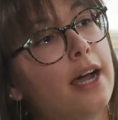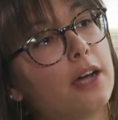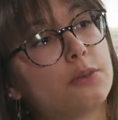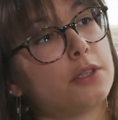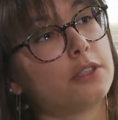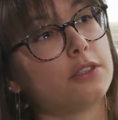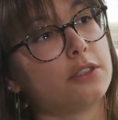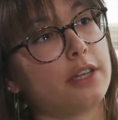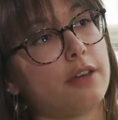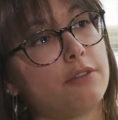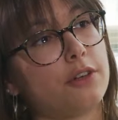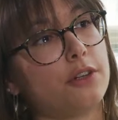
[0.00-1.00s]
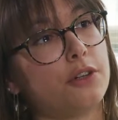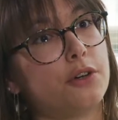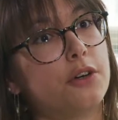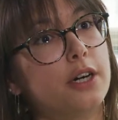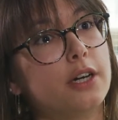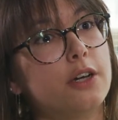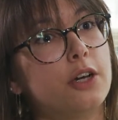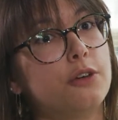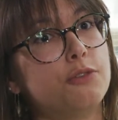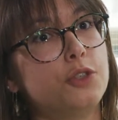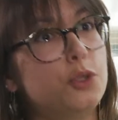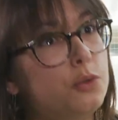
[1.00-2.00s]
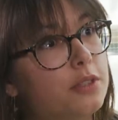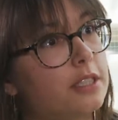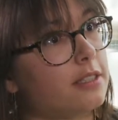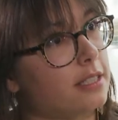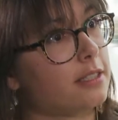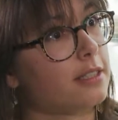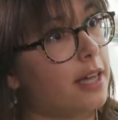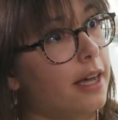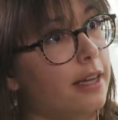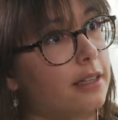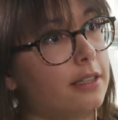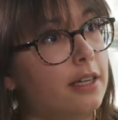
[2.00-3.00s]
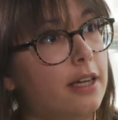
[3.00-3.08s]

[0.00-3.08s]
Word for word: artwork together nor uh, fuses the style.